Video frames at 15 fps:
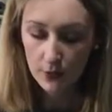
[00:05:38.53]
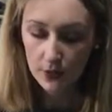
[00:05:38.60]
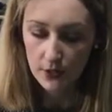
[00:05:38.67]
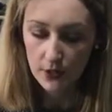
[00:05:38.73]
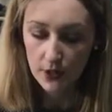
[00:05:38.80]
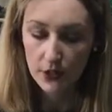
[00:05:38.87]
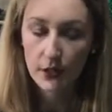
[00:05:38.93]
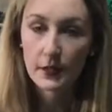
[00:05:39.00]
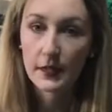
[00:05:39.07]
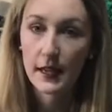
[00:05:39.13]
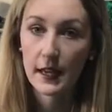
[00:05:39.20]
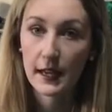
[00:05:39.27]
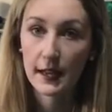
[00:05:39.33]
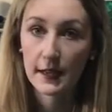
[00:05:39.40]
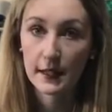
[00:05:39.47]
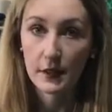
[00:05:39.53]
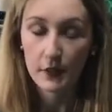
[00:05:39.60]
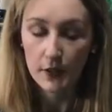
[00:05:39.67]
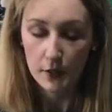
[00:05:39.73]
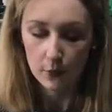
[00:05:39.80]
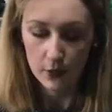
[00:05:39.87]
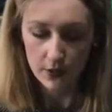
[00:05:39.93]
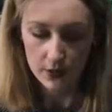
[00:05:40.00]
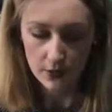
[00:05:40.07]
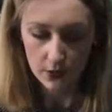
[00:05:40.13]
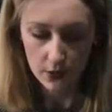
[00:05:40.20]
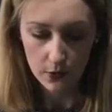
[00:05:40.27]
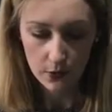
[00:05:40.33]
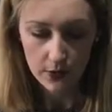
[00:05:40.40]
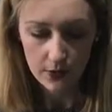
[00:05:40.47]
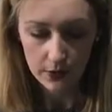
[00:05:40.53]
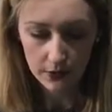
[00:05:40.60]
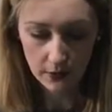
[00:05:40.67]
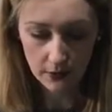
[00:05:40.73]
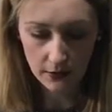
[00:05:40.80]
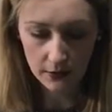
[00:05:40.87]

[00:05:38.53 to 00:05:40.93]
so you don't get any fingerprints on your work.